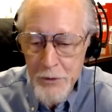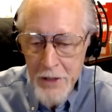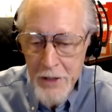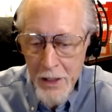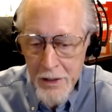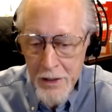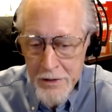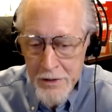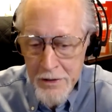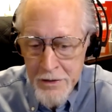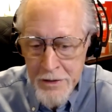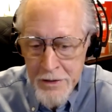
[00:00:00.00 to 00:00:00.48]

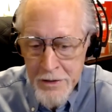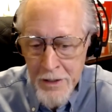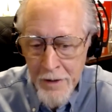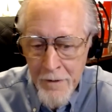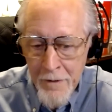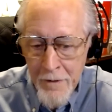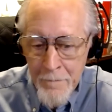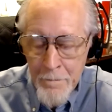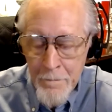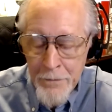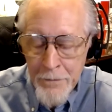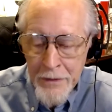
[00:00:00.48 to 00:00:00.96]
test
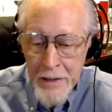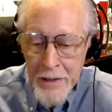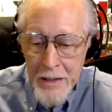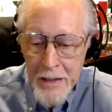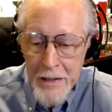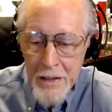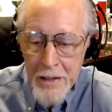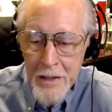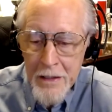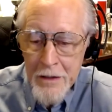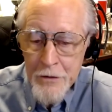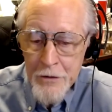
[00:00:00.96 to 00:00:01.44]

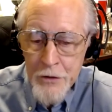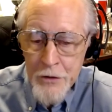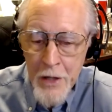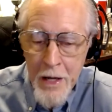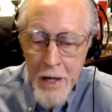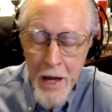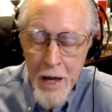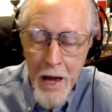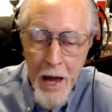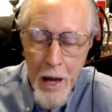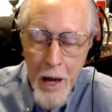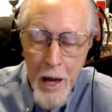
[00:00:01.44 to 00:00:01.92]
is,
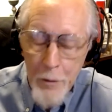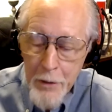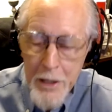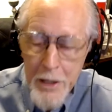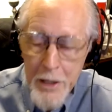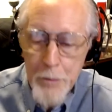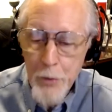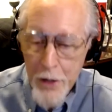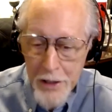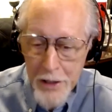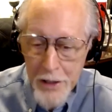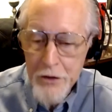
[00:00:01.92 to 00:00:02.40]
how many
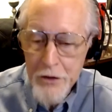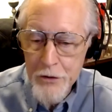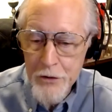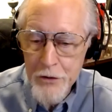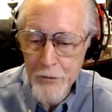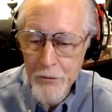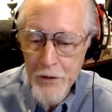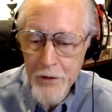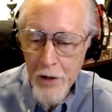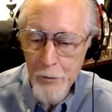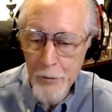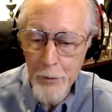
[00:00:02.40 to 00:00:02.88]
branches of
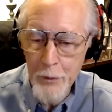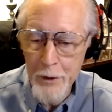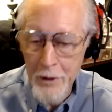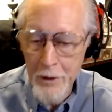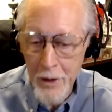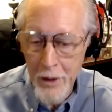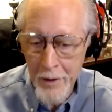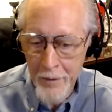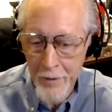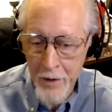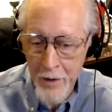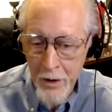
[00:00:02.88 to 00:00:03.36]
government
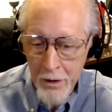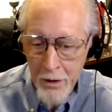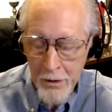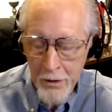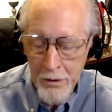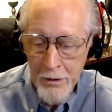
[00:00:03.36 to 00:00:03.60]
are there?